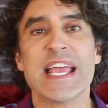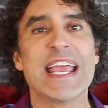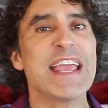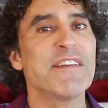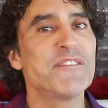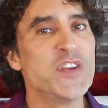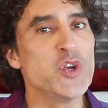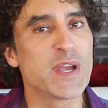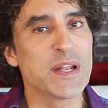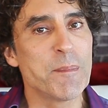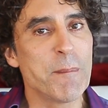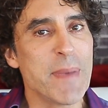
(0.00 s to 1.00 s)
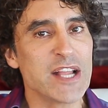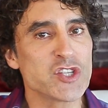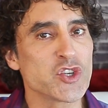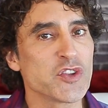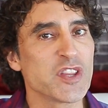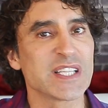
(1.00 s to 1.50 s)
if you can
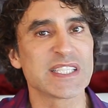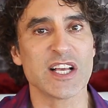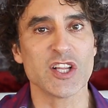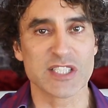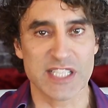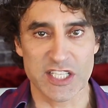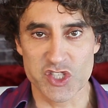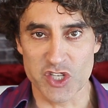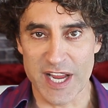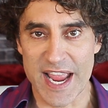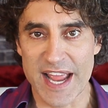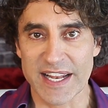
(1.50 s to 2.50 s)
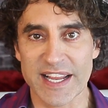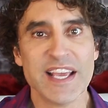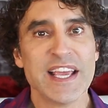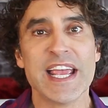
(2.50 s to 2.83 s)
measure the cells that you're getting,